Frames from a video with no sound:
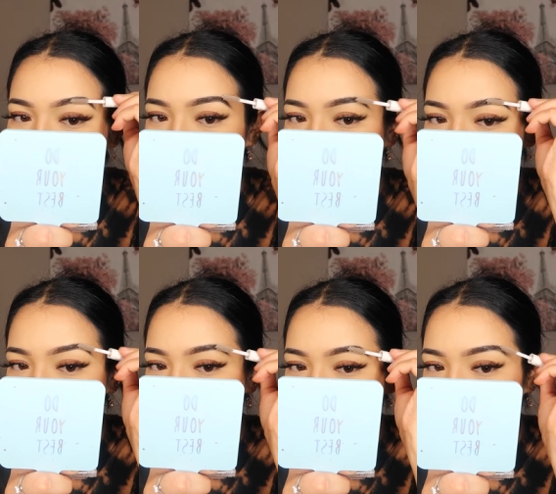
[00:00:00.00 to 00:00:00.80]

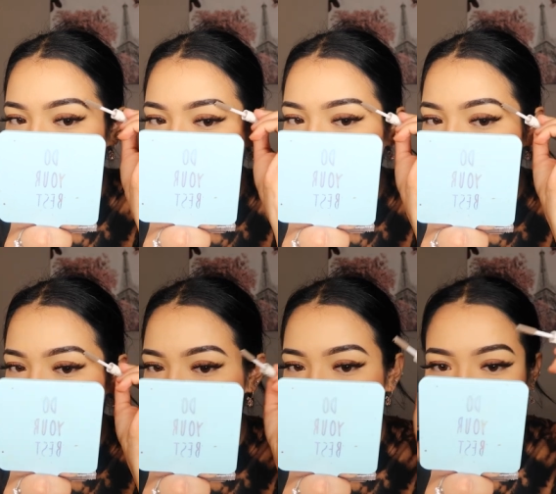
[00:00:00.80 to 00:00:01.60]
nice or it
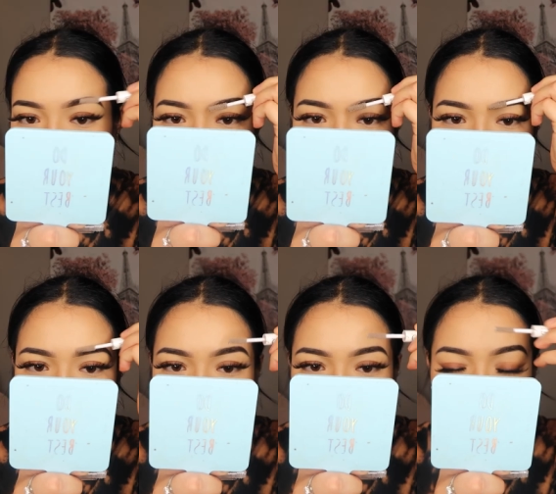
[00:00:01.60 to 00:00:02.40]
was just kind of hard
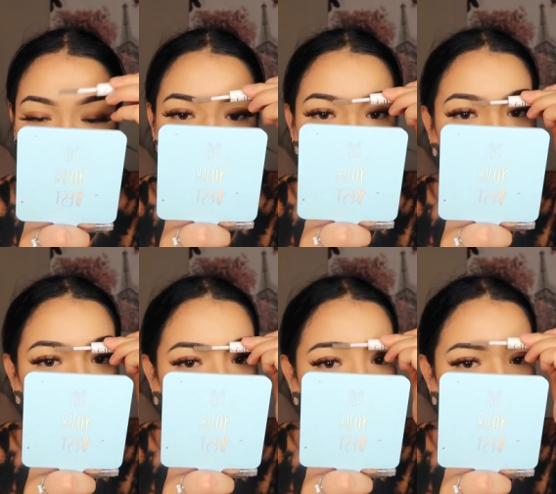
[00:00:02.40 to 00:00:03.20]
to do but
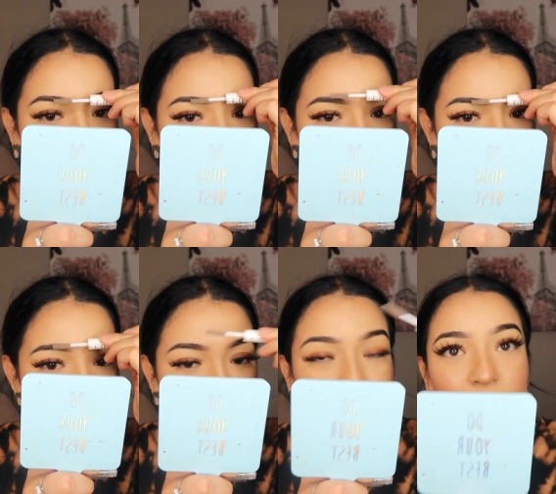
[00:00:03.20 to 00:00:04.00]
now that i have
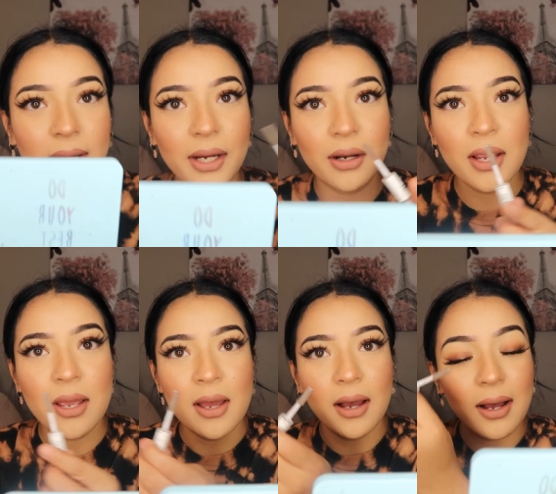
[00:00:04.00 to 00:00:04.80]
shorter hair
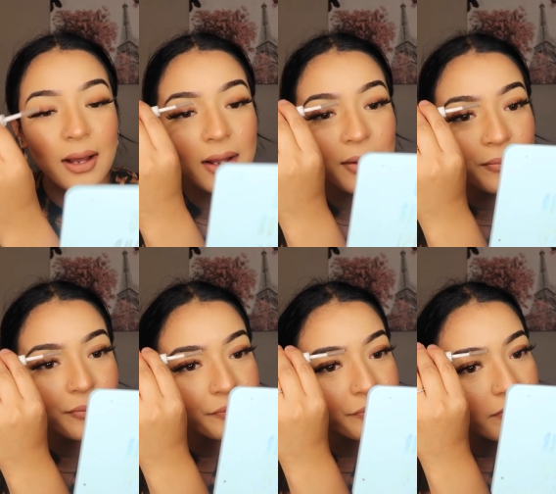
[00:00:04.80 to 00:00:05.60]
um